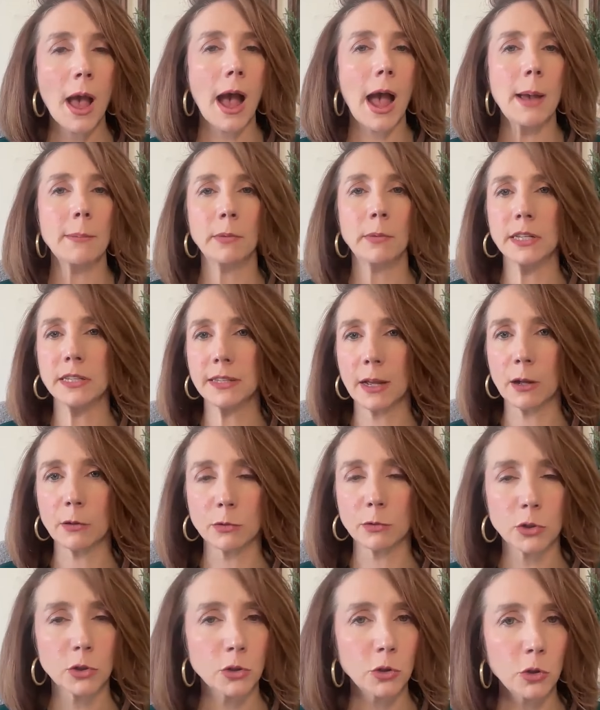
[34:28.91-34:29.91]
I might sound
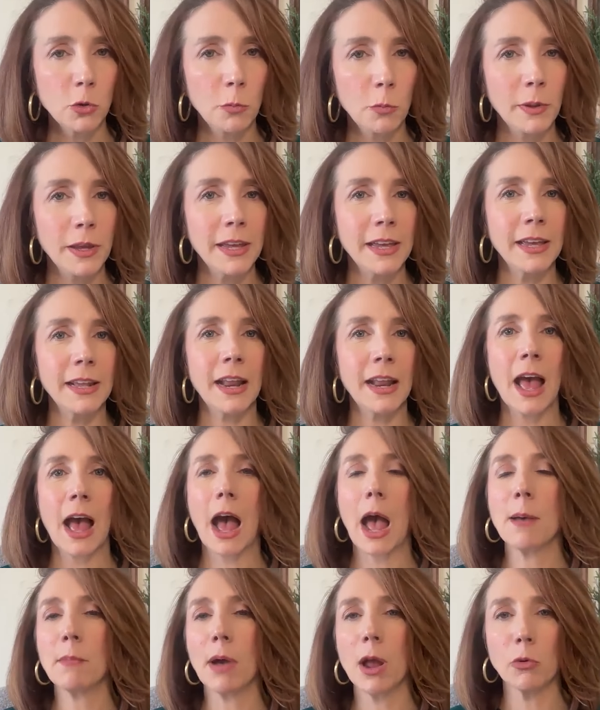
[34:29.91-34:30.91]
stupid.
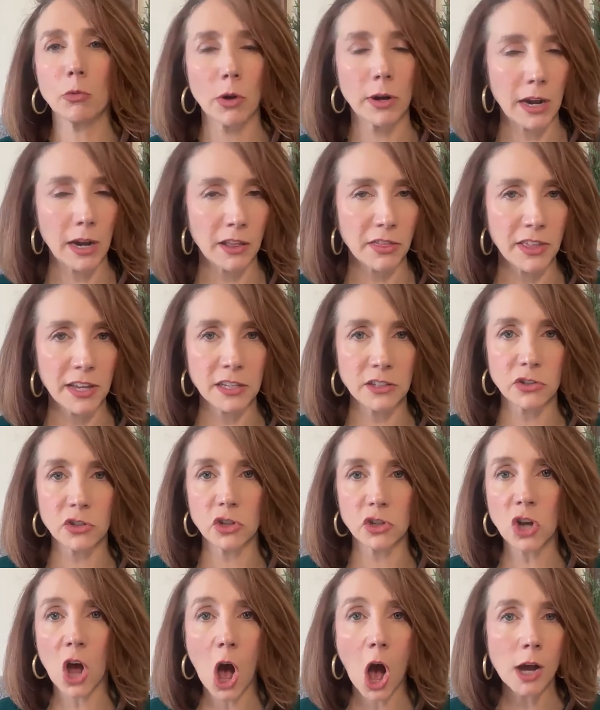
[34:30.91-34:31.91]
I might run out of things to
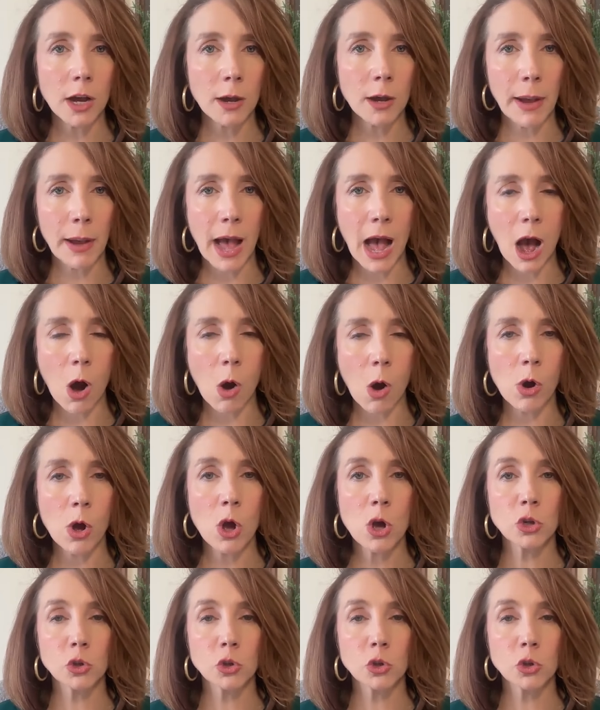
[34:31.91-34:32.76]
talk about.